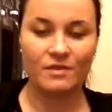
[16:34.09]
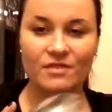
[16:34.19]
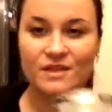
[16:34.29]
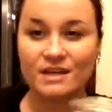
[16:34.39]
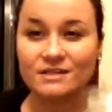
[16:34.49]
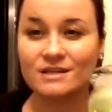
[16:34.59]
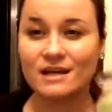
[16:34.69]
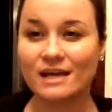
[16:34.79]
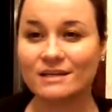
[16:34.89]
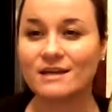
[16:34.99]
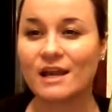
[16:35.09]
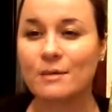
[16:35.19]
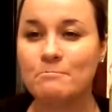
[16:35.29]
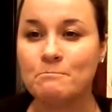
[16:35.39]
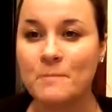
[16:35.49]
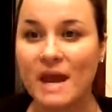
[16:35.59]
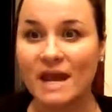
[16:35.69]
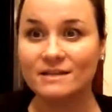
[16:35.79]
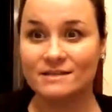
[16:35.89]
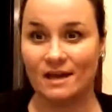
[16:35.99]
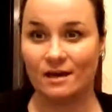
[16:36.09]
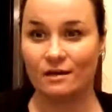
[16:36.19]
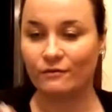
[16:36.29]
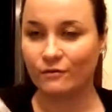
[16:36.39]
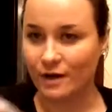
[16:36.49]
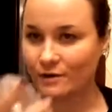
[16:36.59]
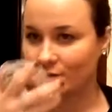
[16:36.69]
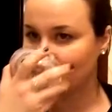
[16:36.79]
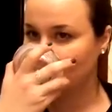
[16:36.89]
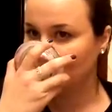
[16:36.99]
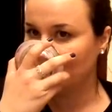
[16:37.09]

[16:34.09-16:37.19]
This is an amazing fragrance.